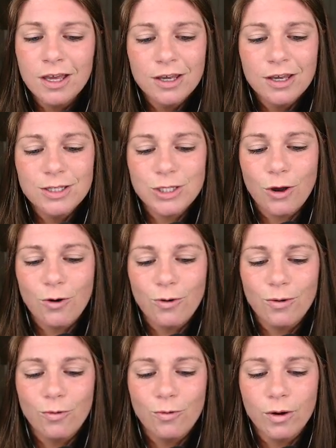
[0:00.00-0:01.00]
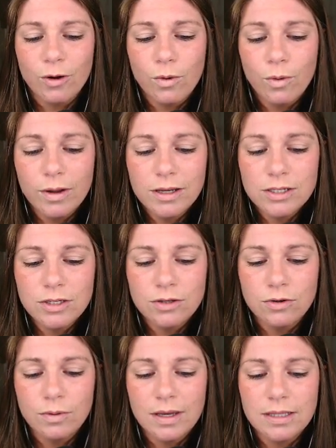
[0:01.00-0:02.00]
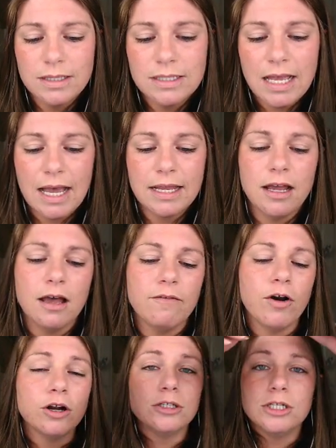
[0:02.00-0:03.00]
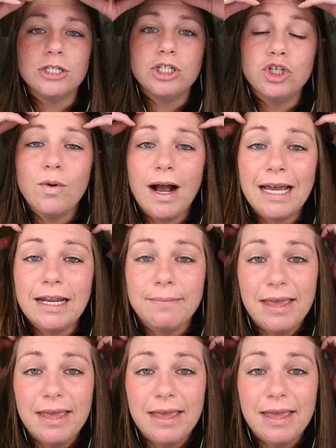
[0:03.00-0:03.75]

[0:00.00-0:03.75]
So we're going to, inside of our to-do item